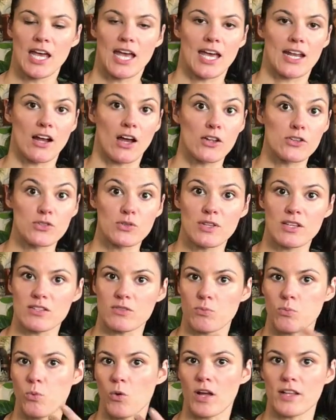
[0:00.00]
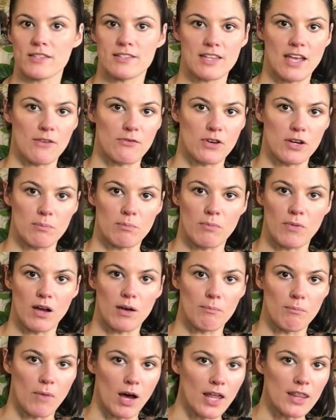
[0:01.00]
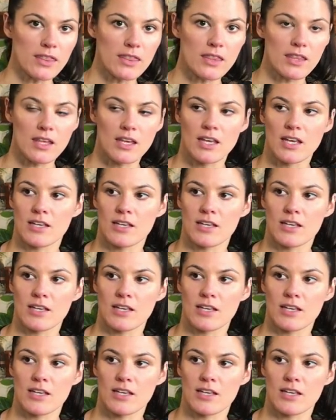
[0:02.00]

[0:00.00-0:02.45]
and I'll do this once every month.